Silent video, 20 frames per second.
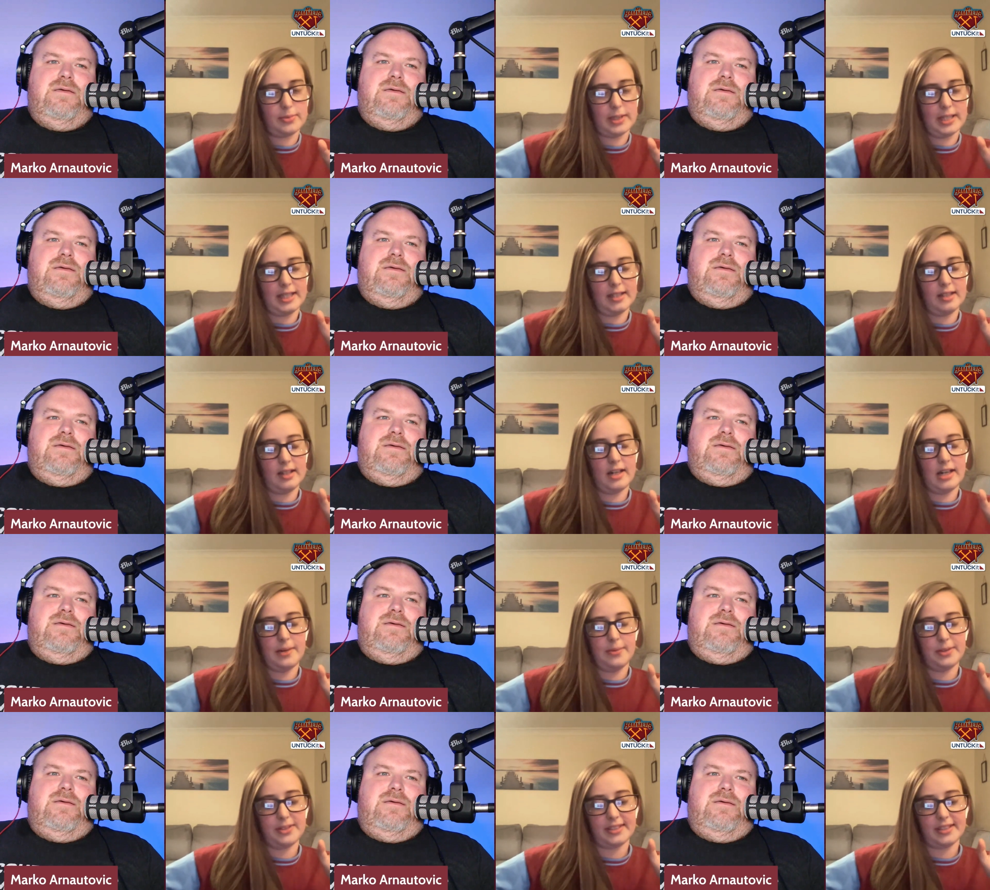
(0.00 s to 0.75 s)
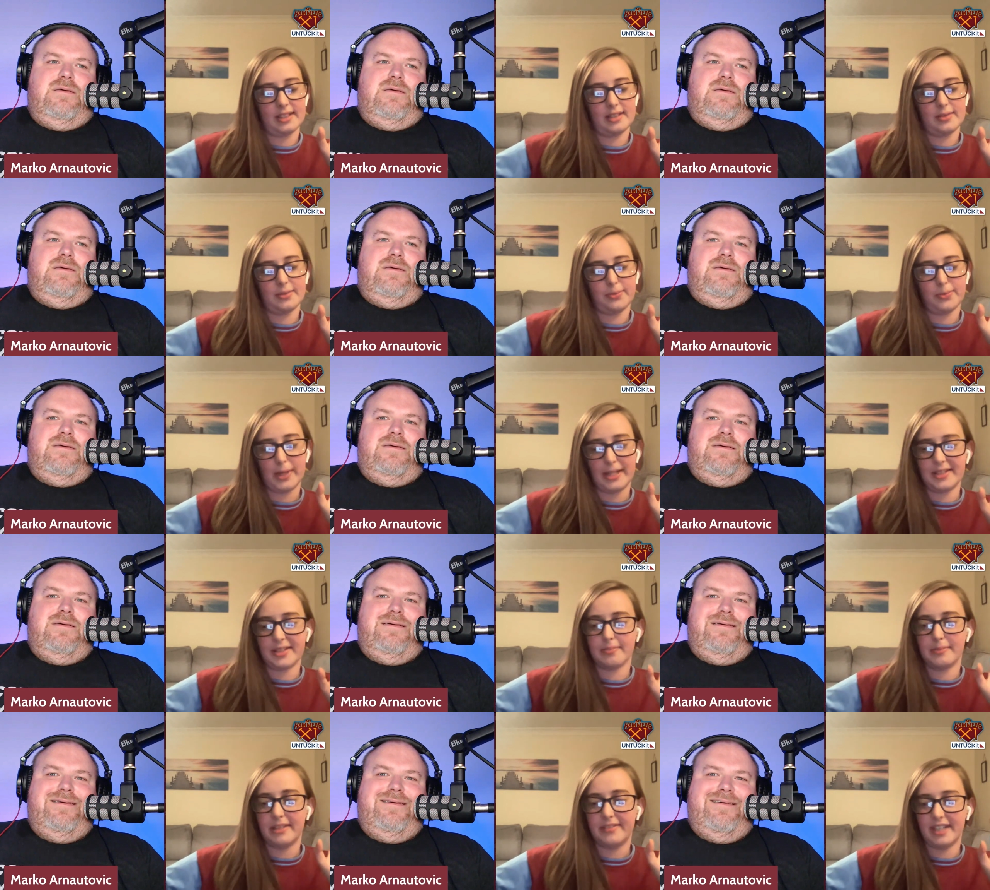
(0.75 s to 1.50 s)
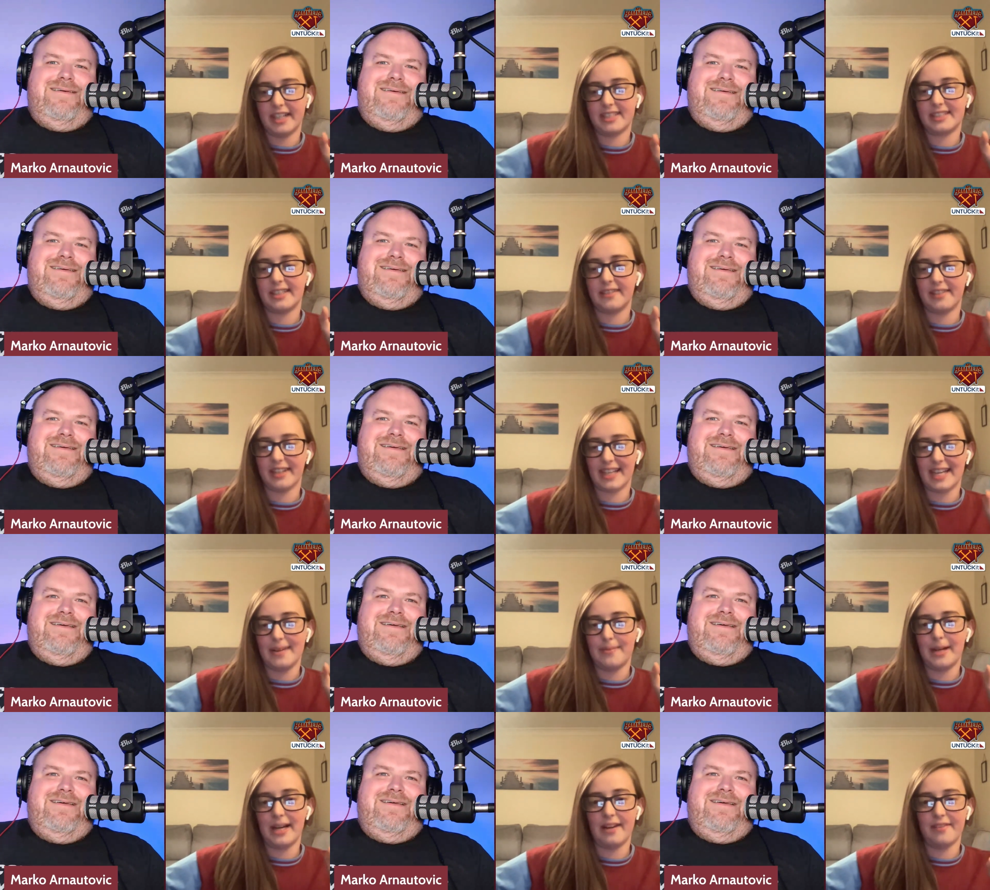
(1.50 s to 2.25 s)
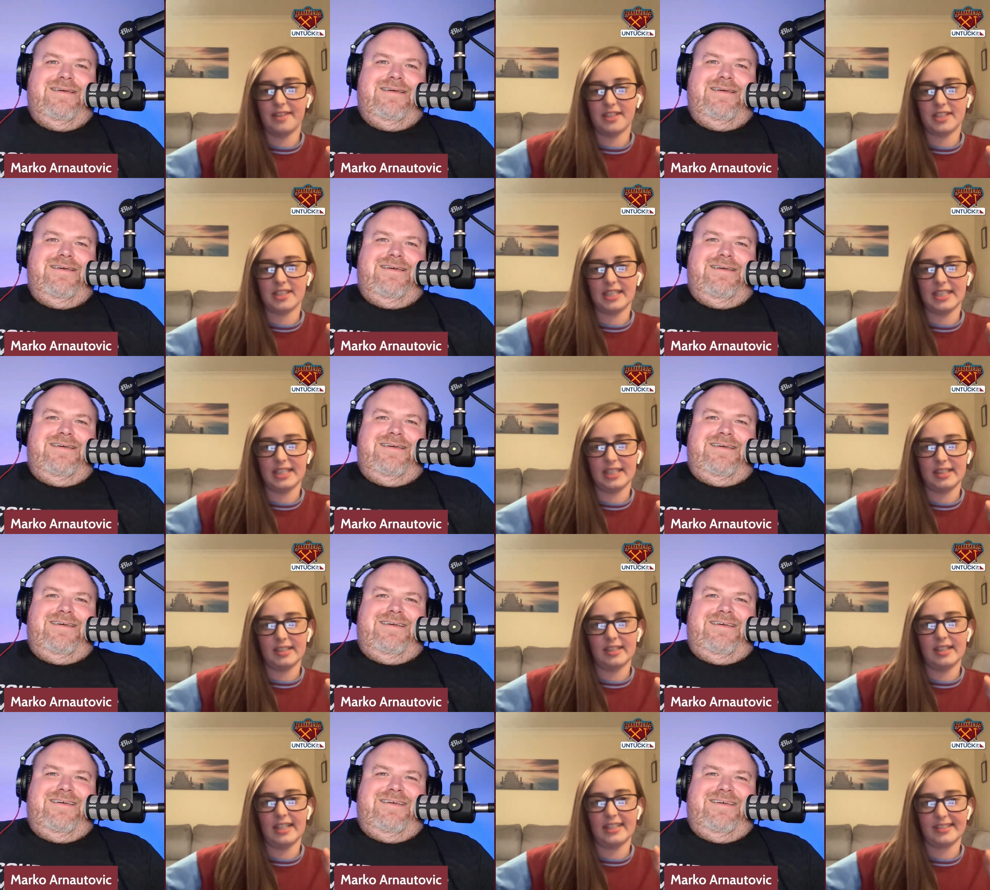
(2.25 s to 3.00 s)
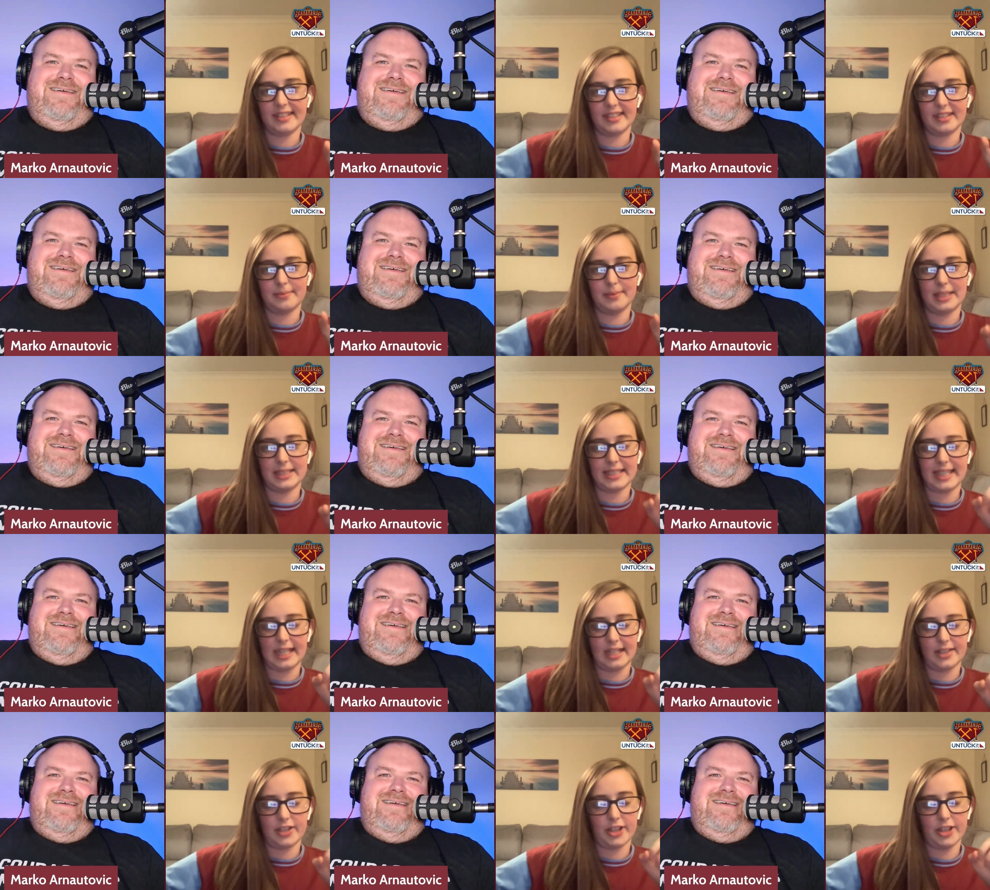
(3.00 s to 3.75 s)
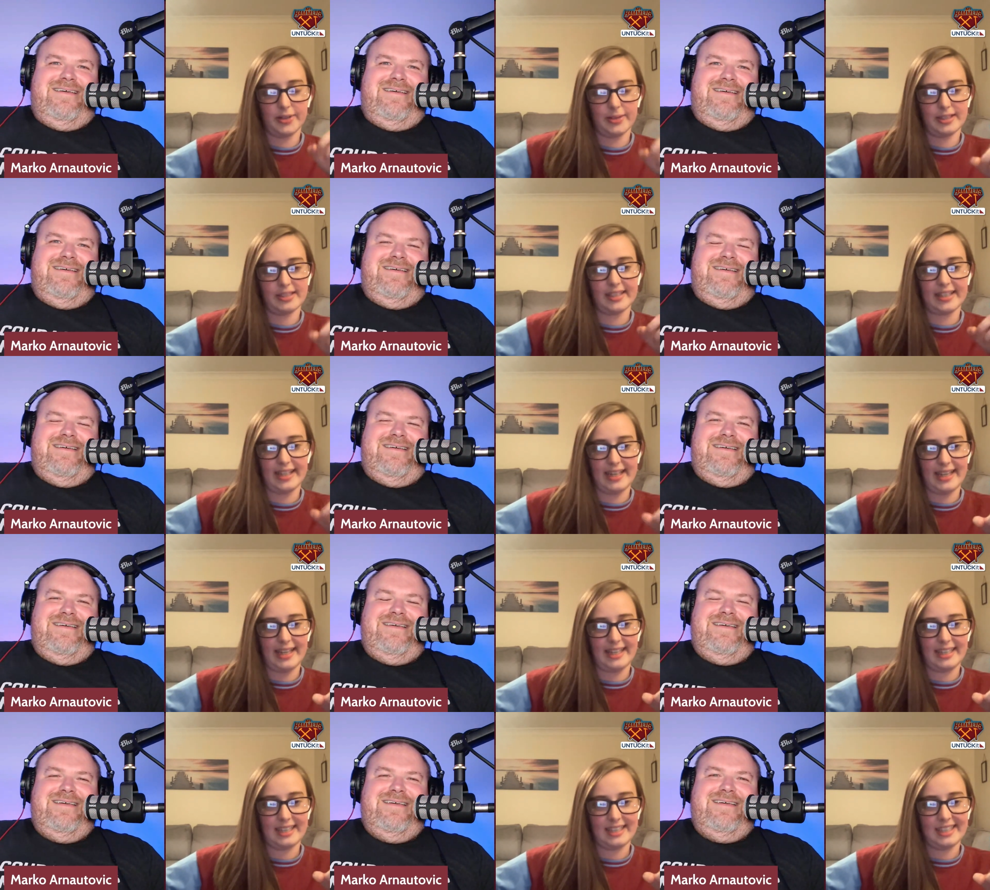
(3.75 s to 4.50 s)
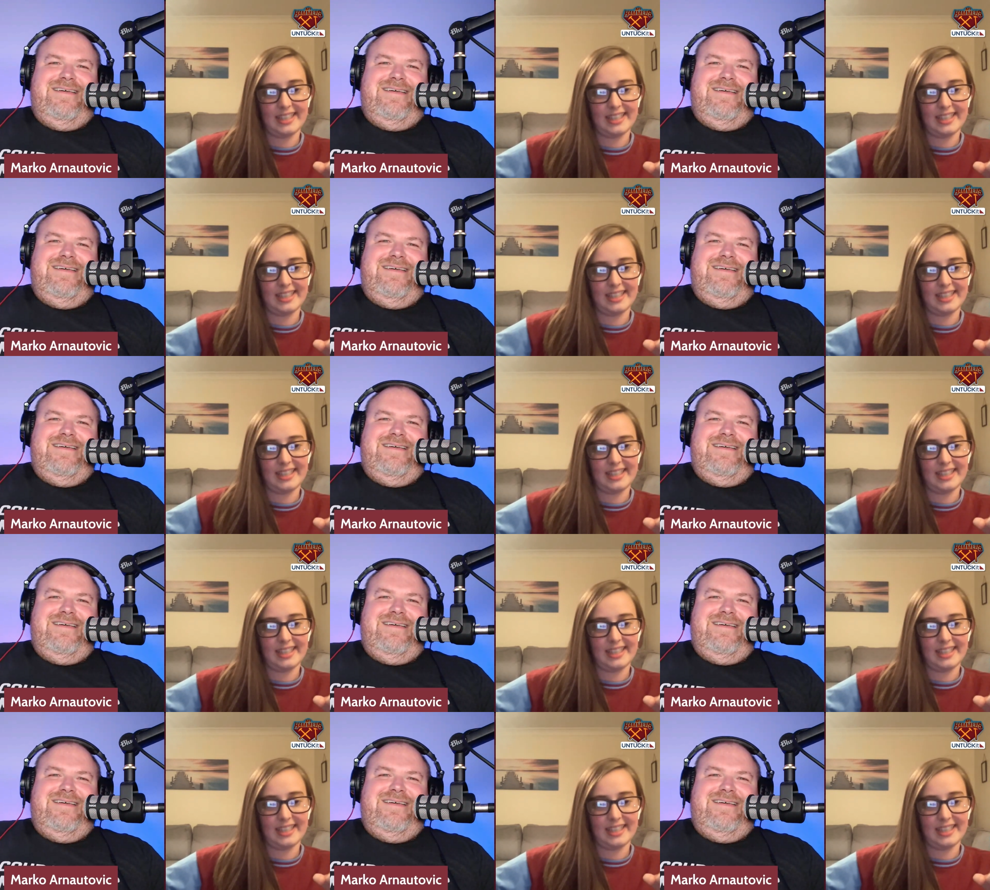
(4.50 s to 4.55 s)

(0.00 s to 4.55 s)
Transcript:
Speaker 1: When I was went to my first ever game at Everton, I said to my dad, "Who is he?"